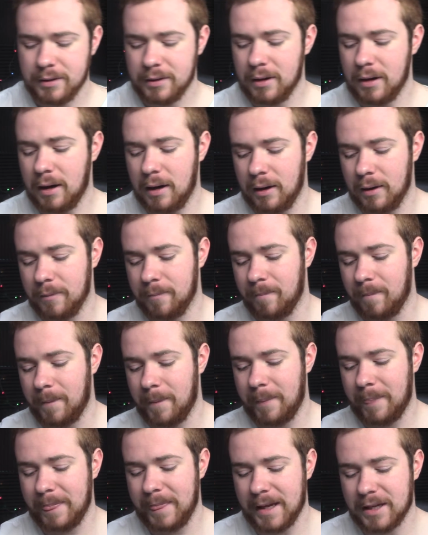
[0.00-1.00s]
And
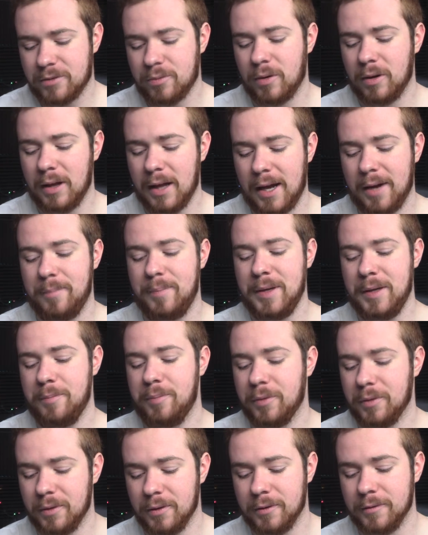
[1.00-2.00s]
that's what a lot of
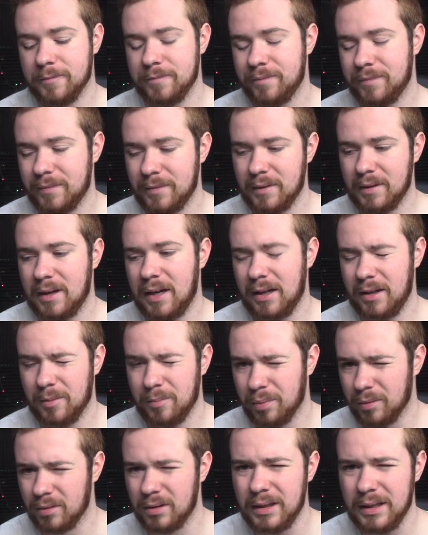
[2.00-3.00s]
people kind of
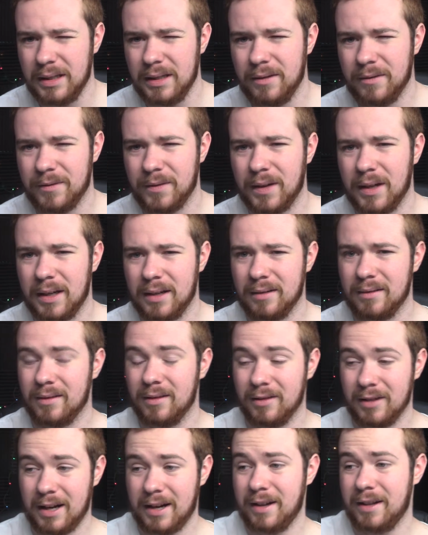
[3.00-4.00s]
believe, and a
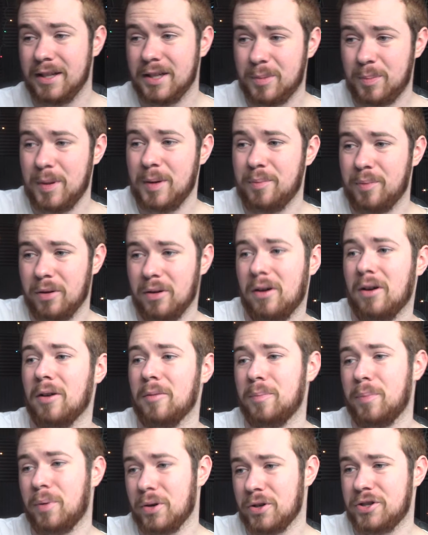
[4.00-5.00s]
lot of these people are
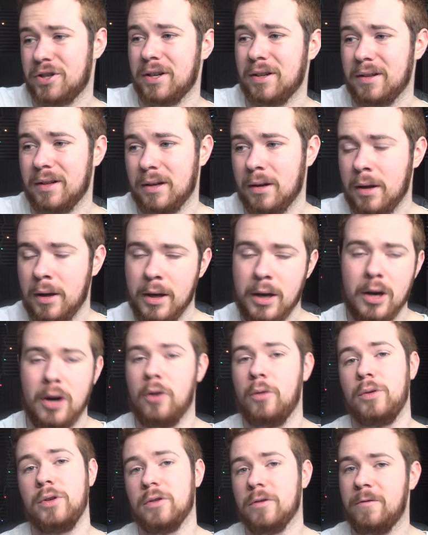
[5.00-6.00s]
pushing that,
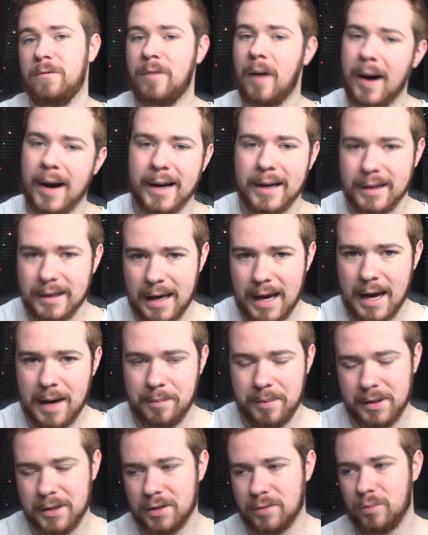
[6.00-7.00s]
oh, you'll find
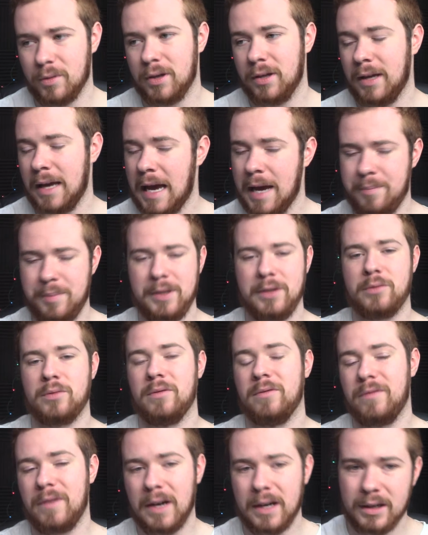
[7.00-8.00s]
happiness one day. Happiness will
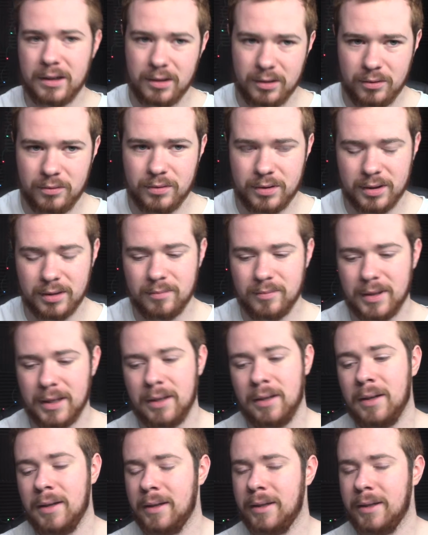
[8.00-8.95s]
find you someday.